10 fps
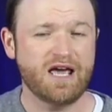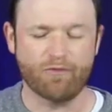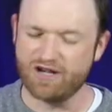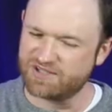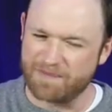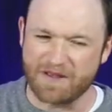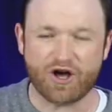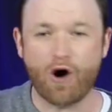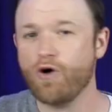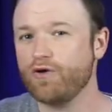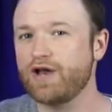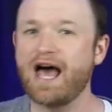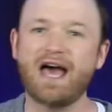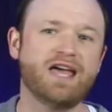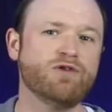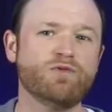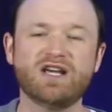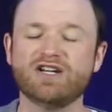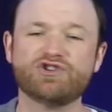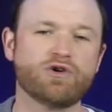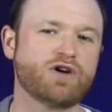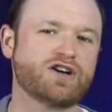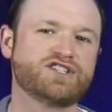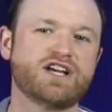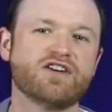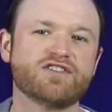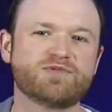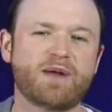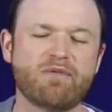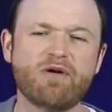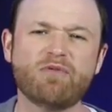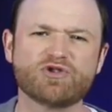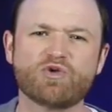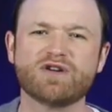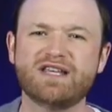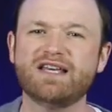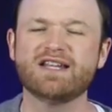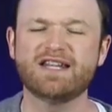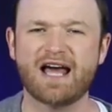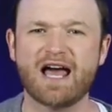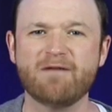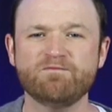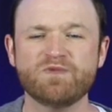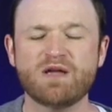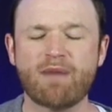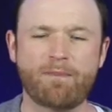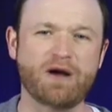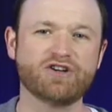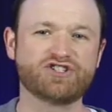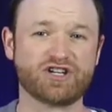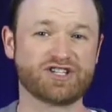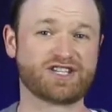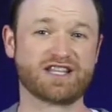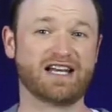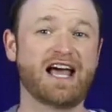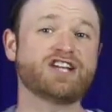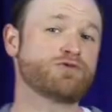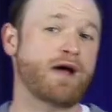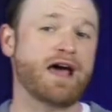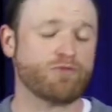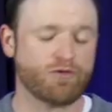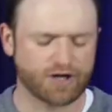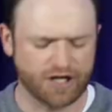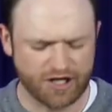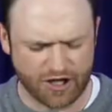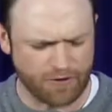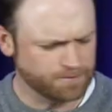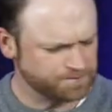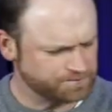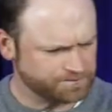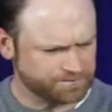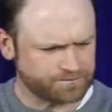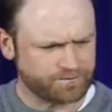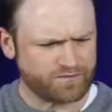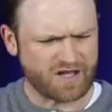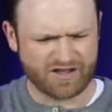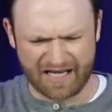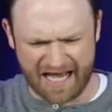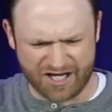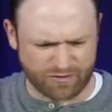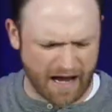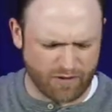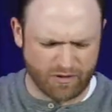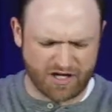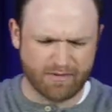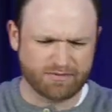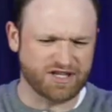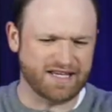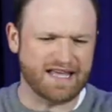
And we'd spent the whole day and we had enjoyed ourselves. But I remember toward the end of the day, my parents took us to the last ride we were going to do. The last ride, we come up to the